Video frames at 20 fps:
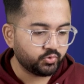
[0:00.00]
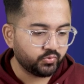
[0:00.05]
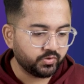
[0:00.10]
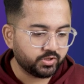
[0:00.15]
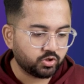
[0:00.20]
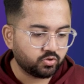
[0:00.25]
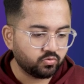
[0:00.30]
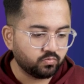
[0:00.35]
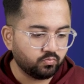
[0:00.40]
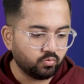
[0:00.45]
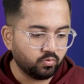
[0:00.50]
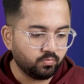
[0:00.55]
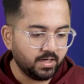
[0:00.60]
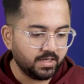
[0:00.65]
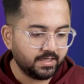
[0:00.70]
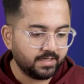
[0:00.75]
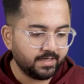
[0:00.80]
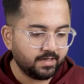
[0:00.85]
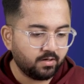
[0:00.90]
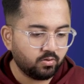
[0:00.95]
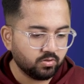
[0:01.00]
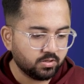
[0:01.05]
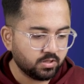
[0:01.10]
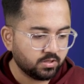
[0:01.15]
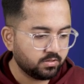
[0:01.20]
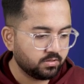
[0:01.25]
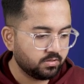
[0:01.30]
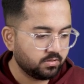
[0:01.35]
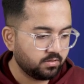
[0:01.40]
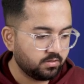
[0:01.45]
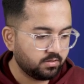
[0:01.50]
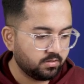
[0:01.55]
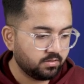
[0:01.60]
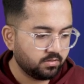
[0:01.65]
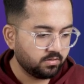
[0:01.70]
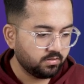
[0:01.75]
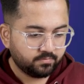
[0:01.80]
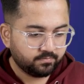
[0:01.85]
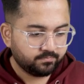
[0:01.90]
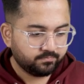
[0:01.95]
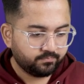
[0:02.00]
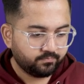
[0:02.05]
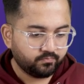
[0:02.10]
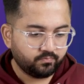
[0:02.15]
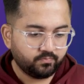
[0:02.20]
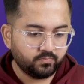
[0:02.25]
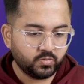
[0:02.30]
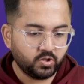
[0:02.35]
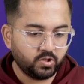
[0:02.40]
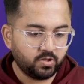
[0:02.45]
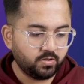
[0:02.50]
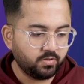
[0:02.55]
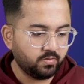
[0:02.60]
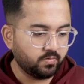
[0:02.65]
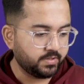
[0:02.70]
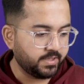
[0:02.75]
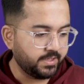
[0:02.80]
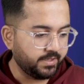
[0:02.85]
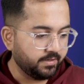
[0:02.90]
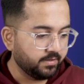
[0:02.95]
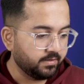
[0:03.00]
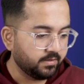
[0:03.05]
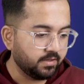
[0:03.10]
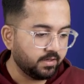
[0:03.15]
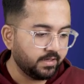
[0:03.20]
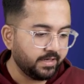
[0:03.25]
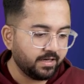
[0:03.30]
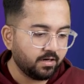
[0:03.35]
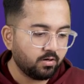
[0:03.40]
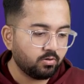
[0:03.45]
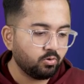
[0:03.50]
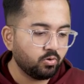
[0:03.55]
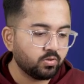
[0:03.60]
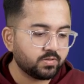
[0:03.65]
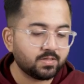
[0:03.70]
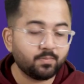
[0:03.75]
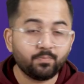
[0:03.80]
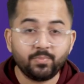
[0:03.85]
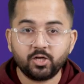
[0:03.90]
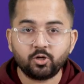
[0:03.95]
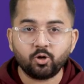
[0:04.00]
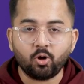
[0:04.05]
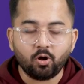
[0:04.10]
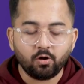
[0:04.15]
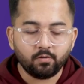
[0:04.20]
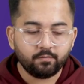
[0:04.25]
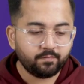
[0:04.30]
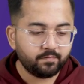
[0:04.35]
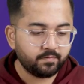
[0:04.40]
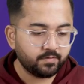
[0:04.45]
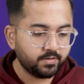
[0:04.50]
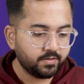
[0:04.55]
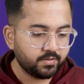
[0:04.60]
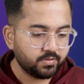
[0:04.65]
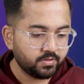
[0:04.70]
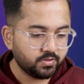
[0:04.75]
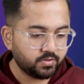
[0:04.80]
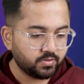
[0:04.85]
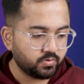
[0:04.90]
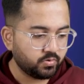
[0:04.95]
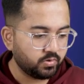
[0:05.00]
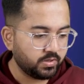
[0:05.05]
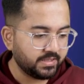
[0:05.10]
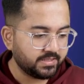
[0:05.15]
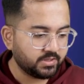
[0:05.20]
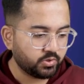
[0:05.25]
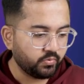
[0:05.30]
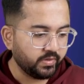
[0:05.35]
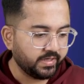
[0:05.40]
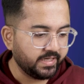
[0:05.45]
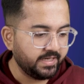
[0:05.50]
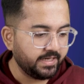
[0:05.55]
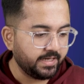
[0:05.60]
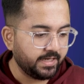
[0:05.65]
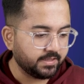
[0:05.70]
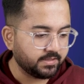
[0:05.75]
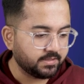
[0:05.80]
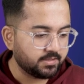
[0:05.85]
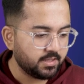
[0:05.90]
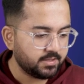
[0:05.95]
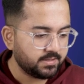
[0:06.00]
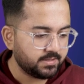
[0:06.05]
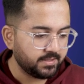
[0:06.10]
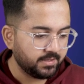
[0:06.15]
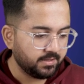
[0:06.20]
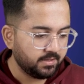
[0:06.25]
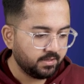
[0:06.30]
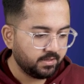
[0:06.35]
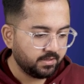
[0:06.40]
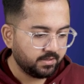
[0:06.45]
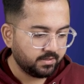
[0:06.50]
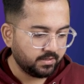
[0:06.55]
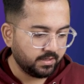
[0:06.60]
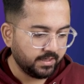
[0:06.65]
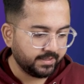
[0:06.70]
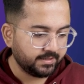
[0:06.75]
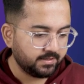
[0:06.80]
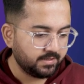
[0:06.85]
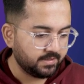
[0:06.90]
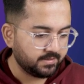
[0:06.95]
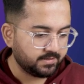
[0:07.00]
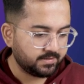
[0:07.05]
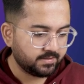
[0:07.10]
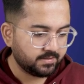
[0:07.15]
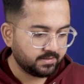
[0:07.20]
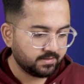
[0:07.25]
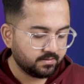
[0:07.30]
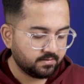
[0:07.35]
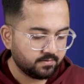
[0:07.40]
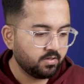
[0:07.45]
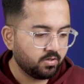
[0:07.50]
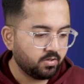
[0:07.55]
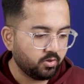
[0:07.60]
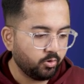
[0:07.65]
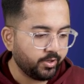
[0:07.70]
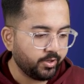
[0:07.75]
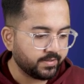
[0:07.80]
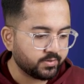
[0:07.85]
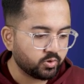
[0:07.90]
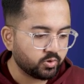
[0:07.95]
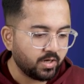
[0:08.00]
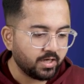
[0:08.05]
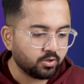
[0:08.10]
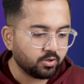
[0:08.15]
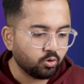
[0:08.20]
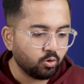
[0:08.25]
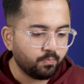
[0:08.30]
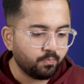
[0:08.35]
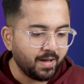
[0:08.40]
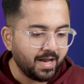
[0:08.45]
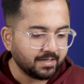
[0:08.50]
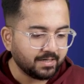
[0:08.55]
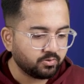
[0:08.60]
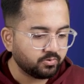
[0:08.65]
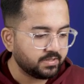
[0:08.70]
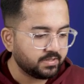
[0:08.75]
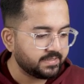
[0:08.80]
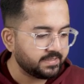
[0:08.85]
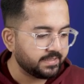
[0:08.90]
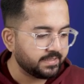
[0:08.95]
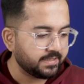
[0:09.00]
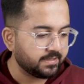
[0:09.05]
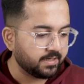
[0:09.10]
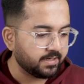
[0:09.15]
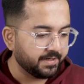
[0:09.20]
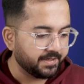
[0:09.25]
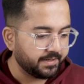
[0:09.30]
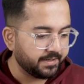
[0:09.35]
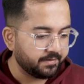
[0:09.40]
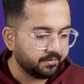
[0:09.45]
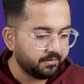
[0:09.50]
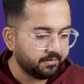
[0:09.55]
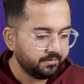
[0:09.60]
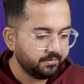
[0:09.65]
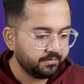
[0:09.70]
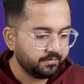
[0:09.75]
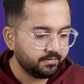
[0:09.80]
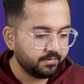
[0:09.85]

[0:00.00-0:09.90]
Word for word: switch to mobile layout. Oh, okay, the layout looks a bit off. So let's quickly adjust it like this. Okay, so I'll go back to the sticky container